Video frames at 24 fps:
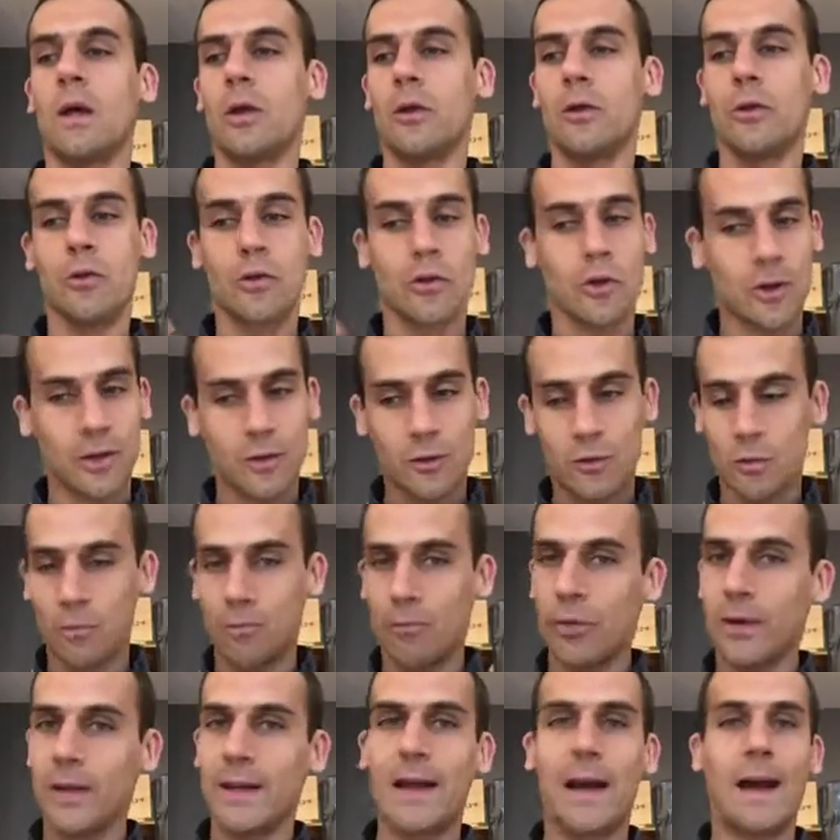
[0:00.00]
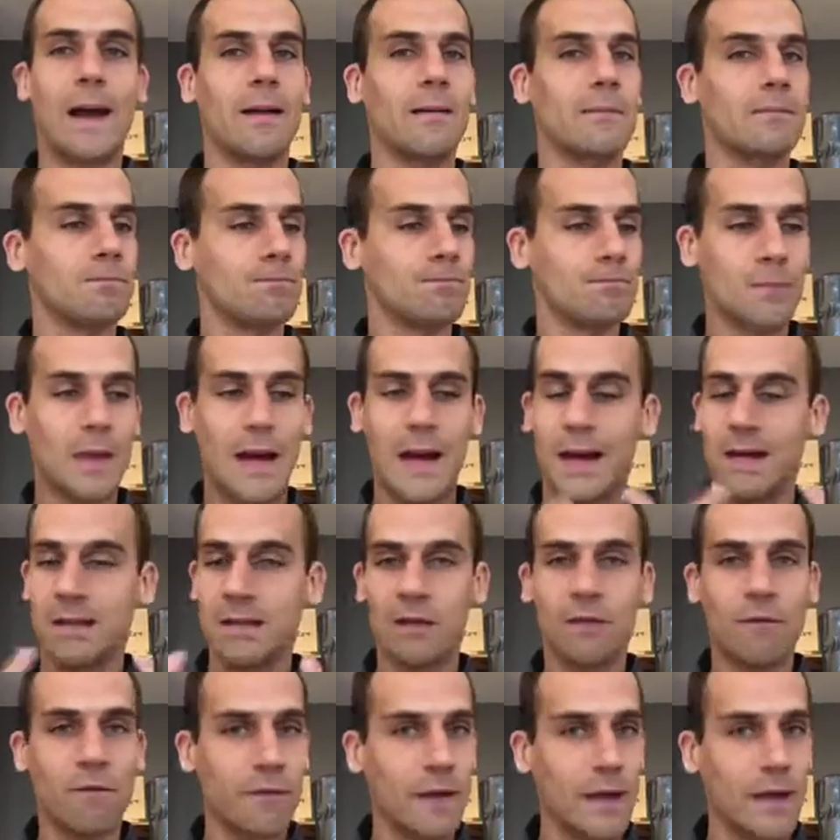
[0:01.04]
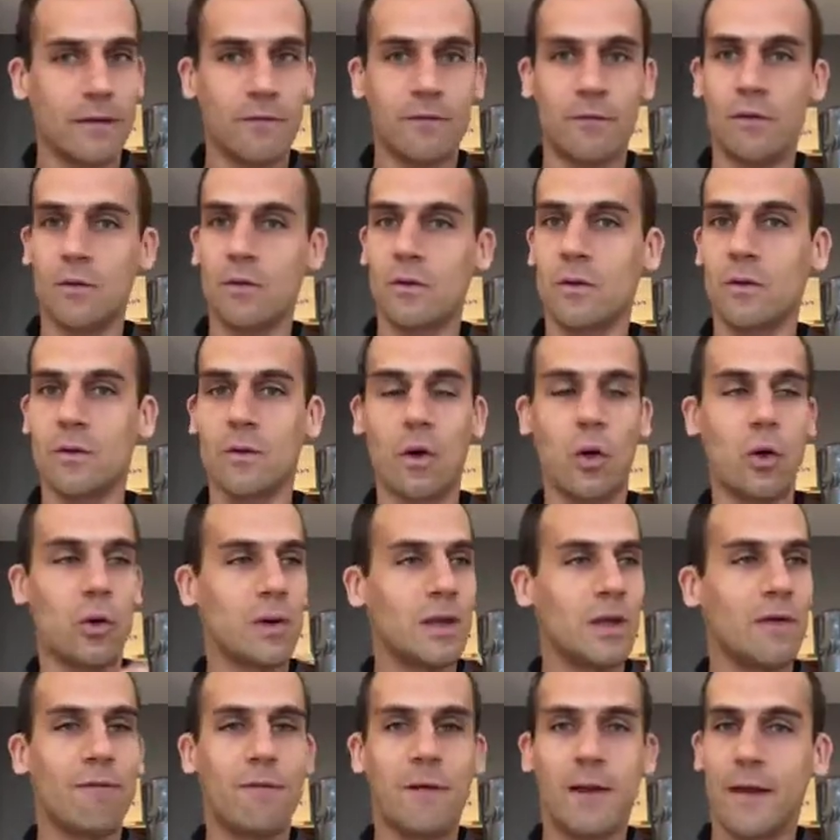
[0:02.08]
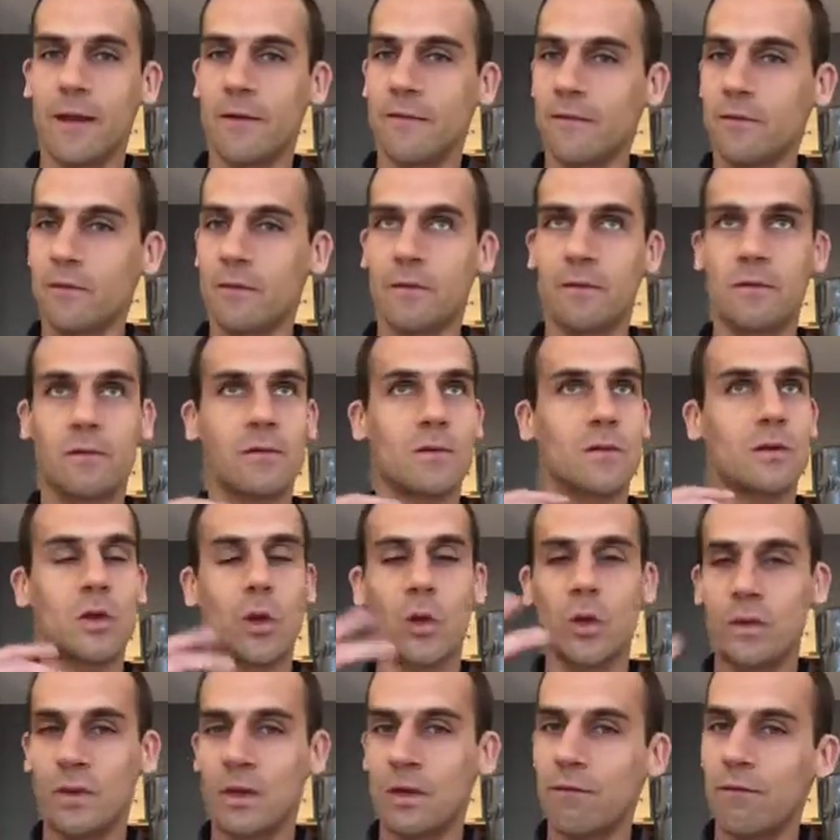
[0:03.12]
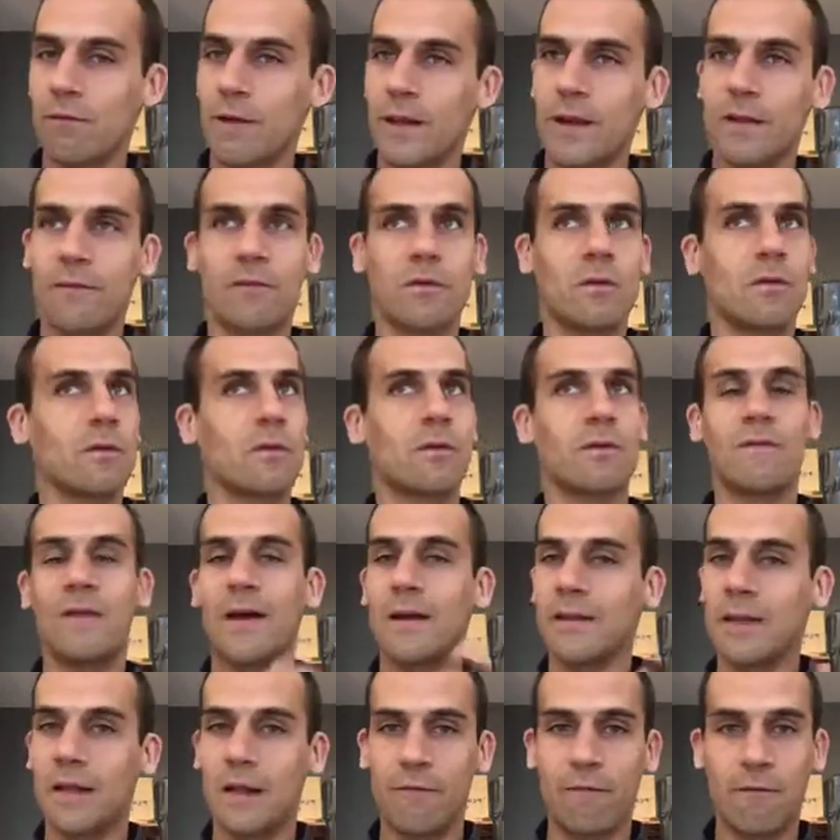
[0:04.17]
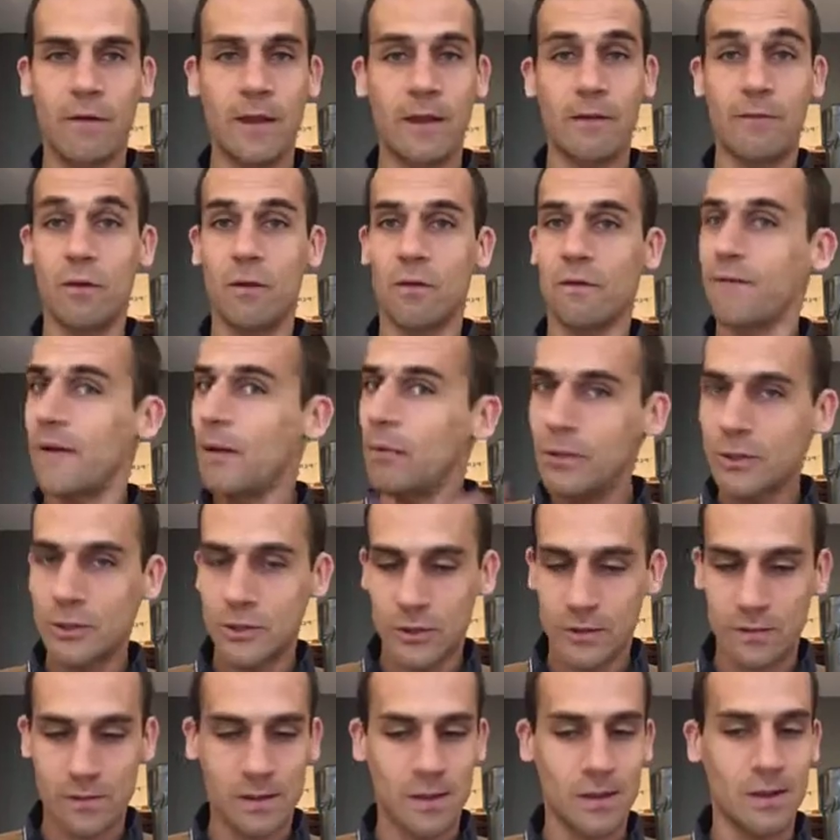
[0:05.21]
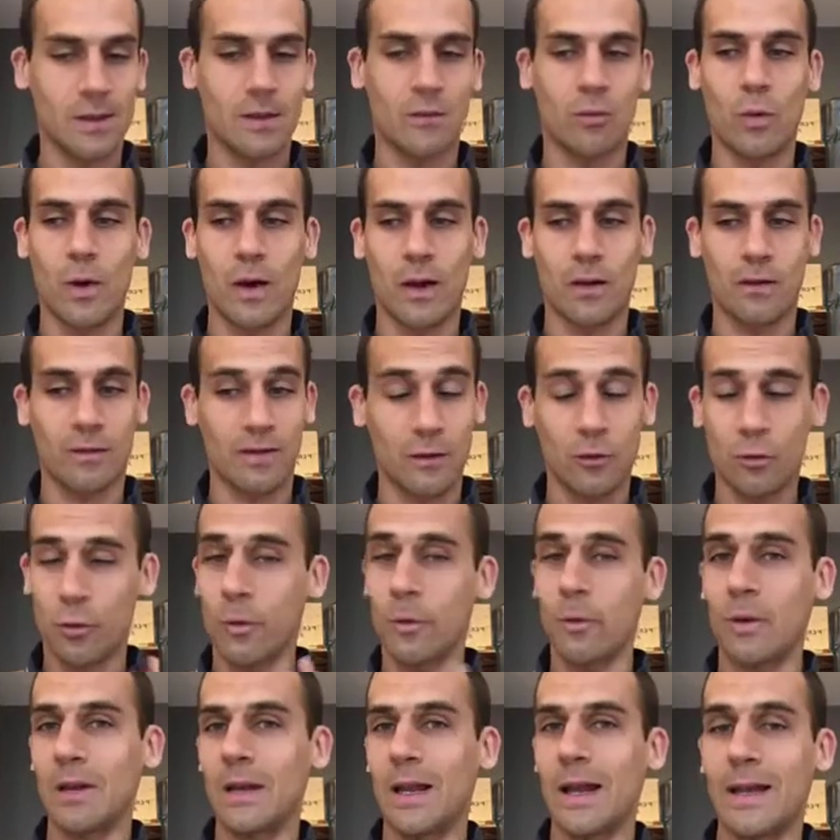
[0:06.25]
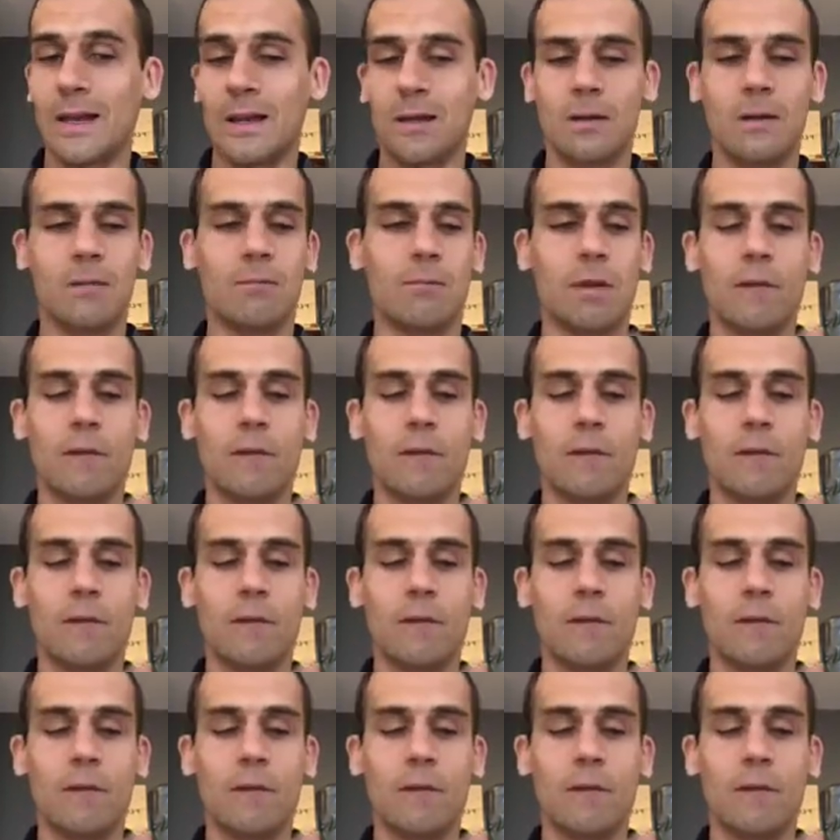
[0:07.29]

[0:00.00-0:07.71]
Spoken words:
you're going to bring added flavors, oaky flavors, toasted flavors, vanilla flavors, very interesting as well, that we really like.